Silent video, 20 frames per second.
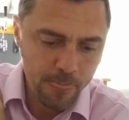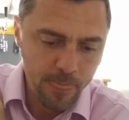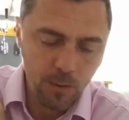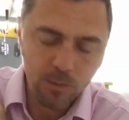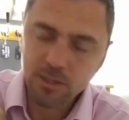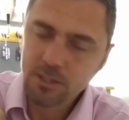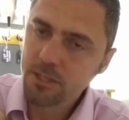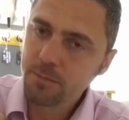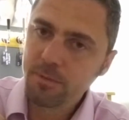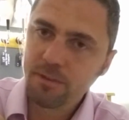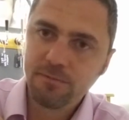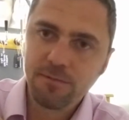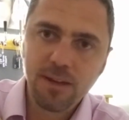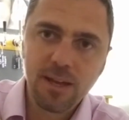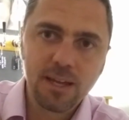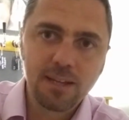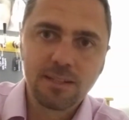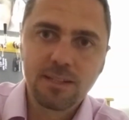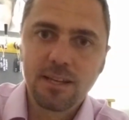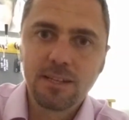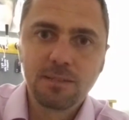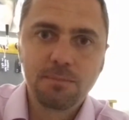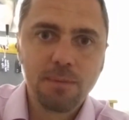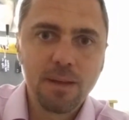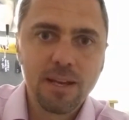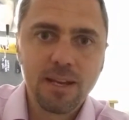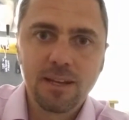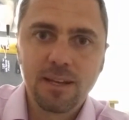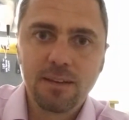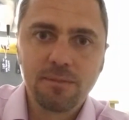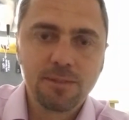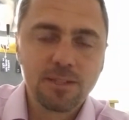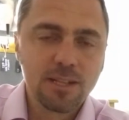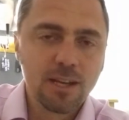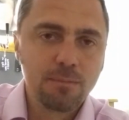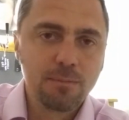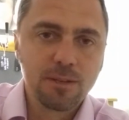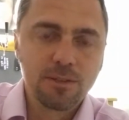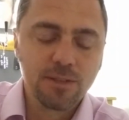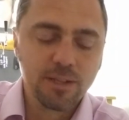which to be fair, it tastes better every
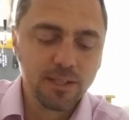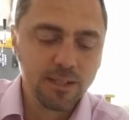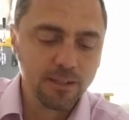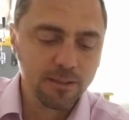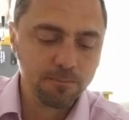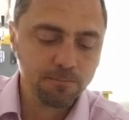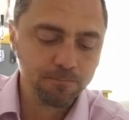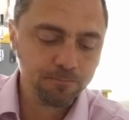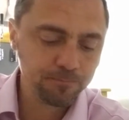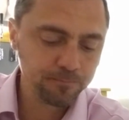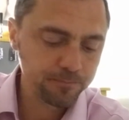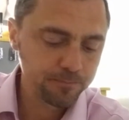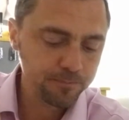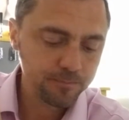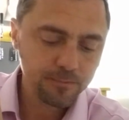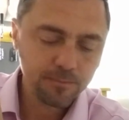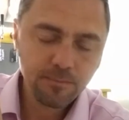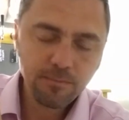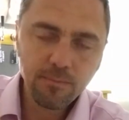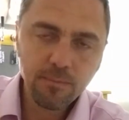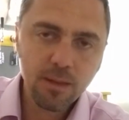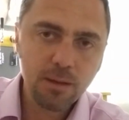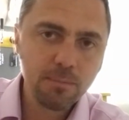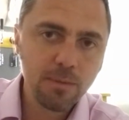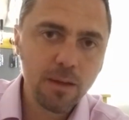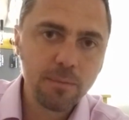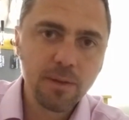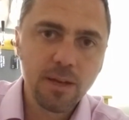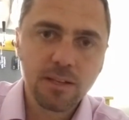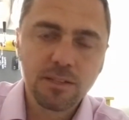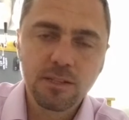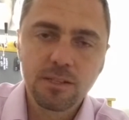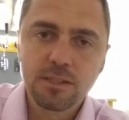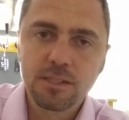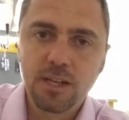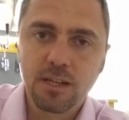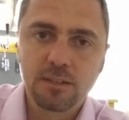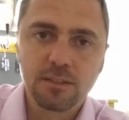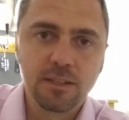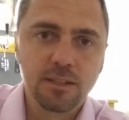time I drink it. Maybe I just
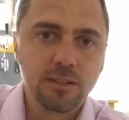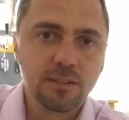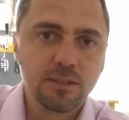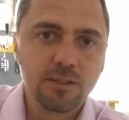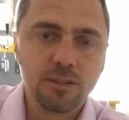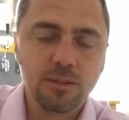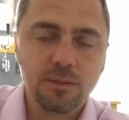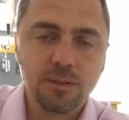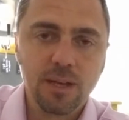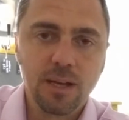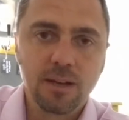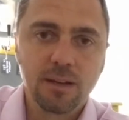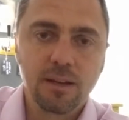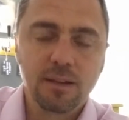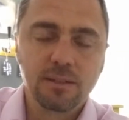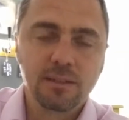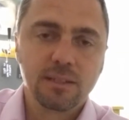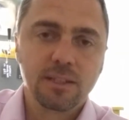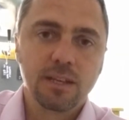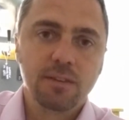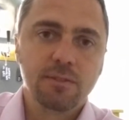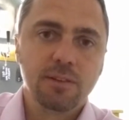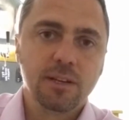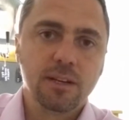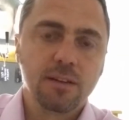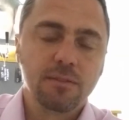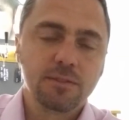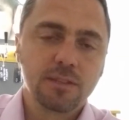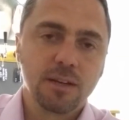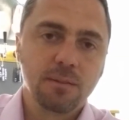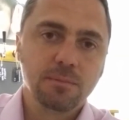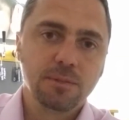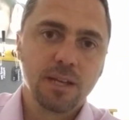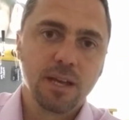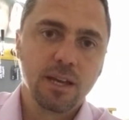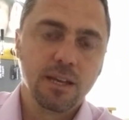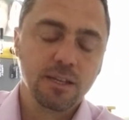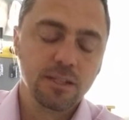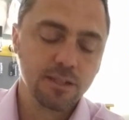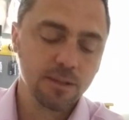chucked it in too young. I didn't give it enough time
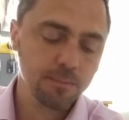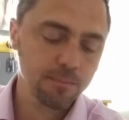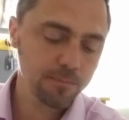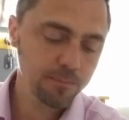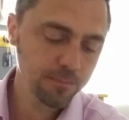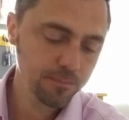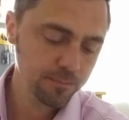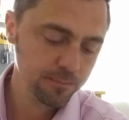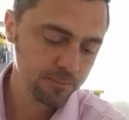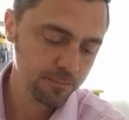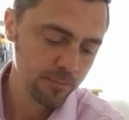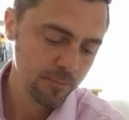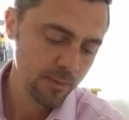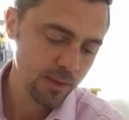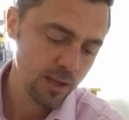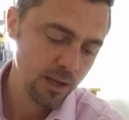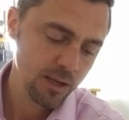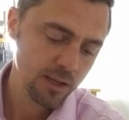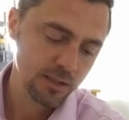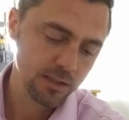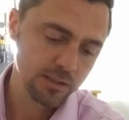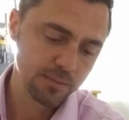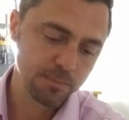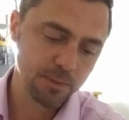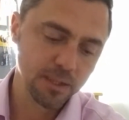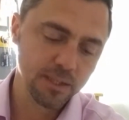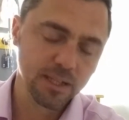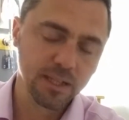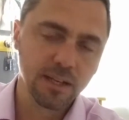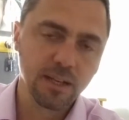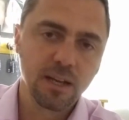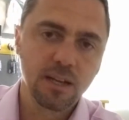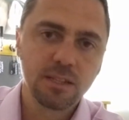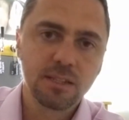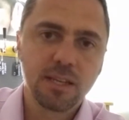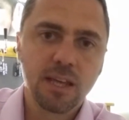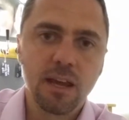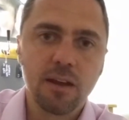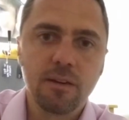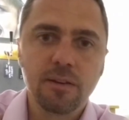to age. It's building a nice
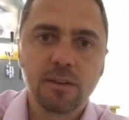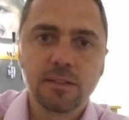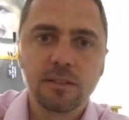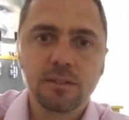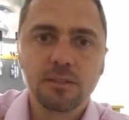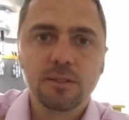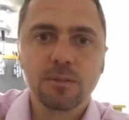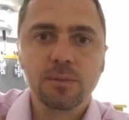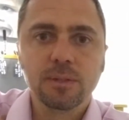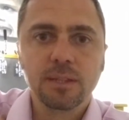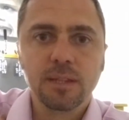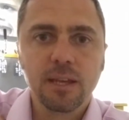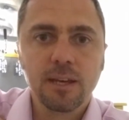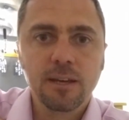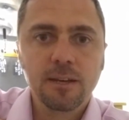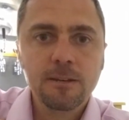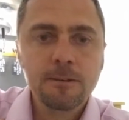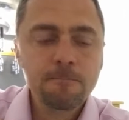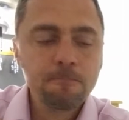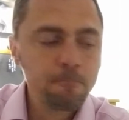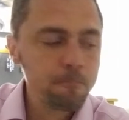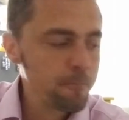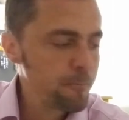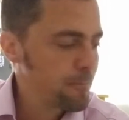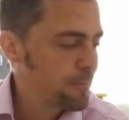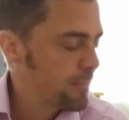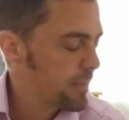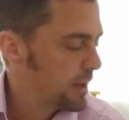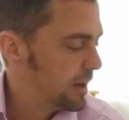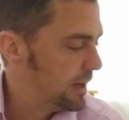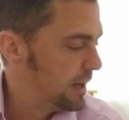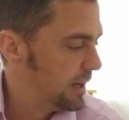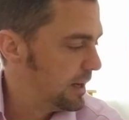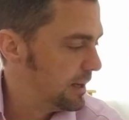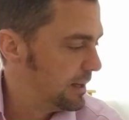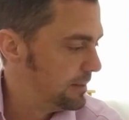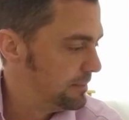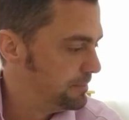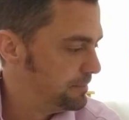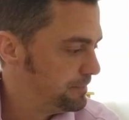character to it there.
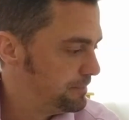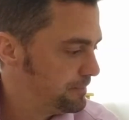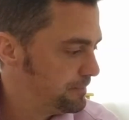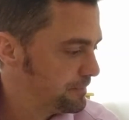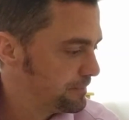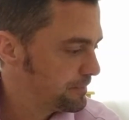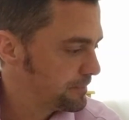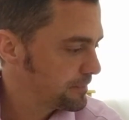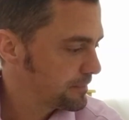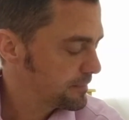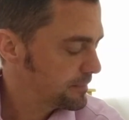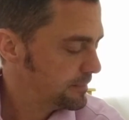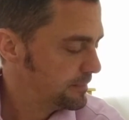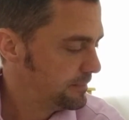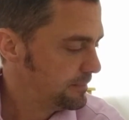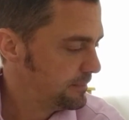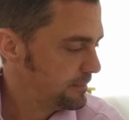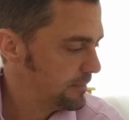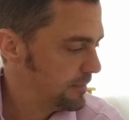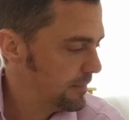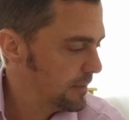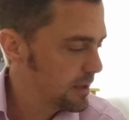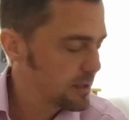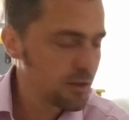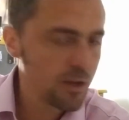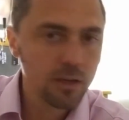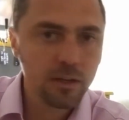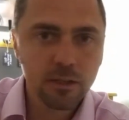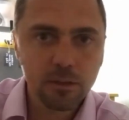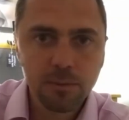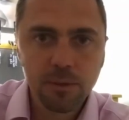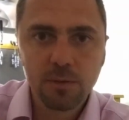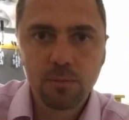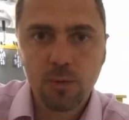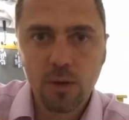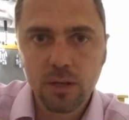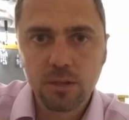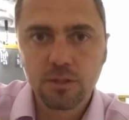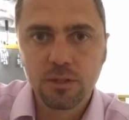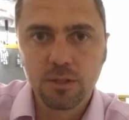So a little bit of
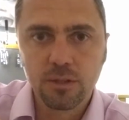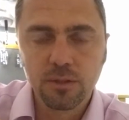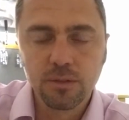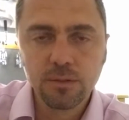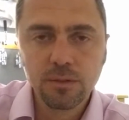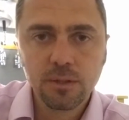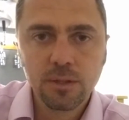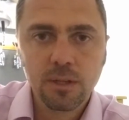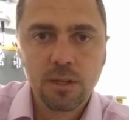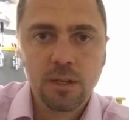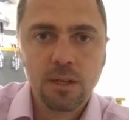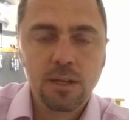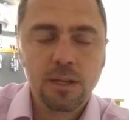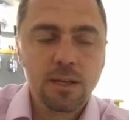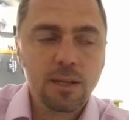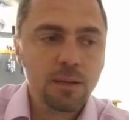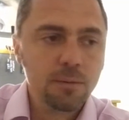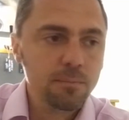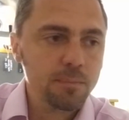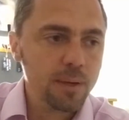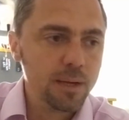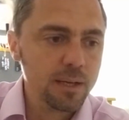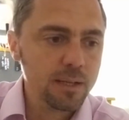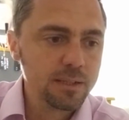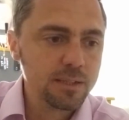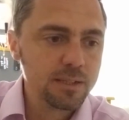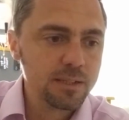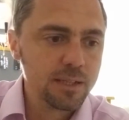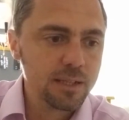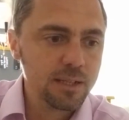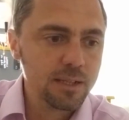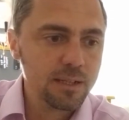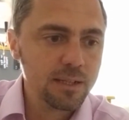work to do, but